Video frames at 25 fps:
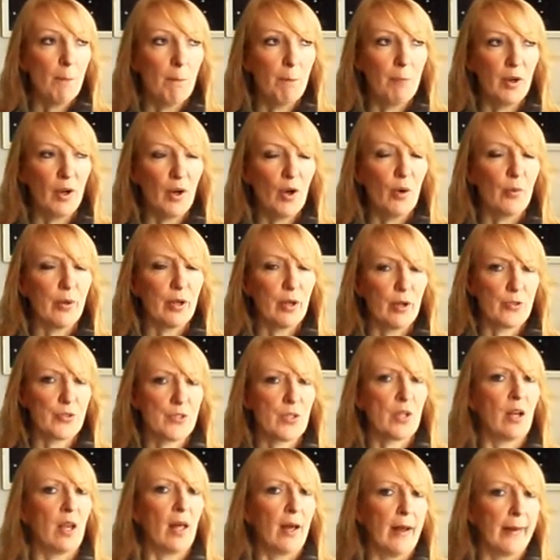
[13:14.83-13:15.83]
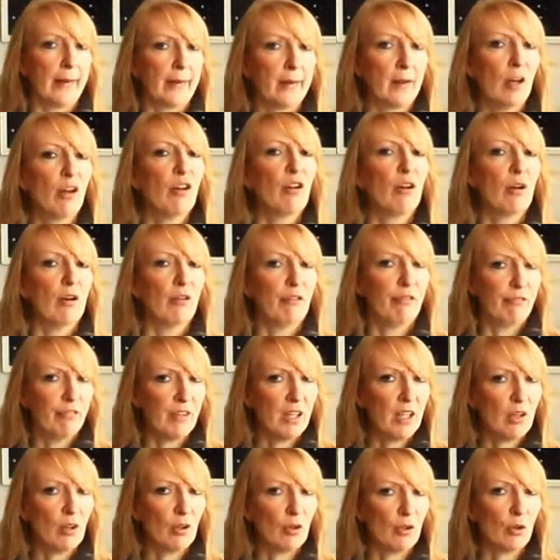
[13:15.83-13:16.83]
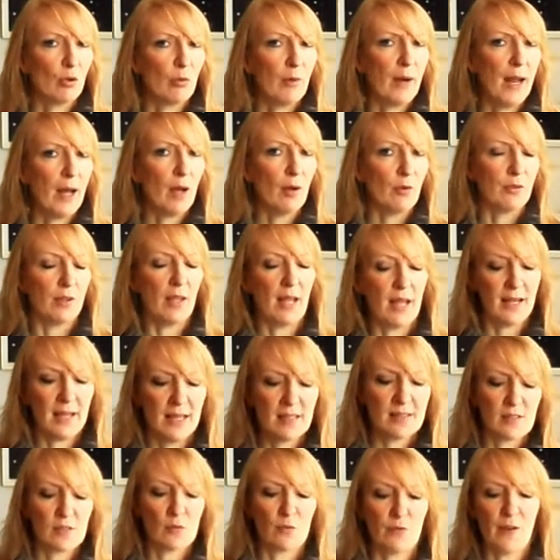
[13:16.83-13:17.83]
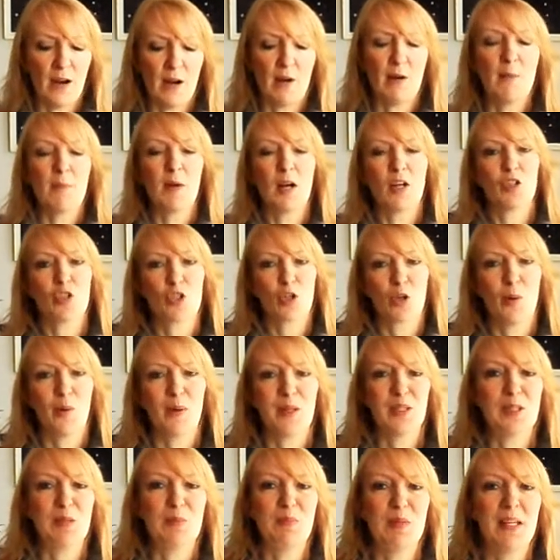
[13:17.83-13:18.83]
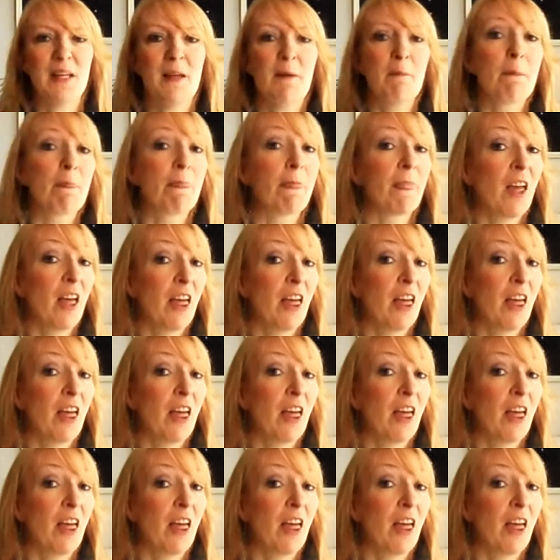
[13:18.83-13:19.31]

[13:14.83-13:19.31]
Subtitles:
but we also like feet on the ground, and that's very much going to be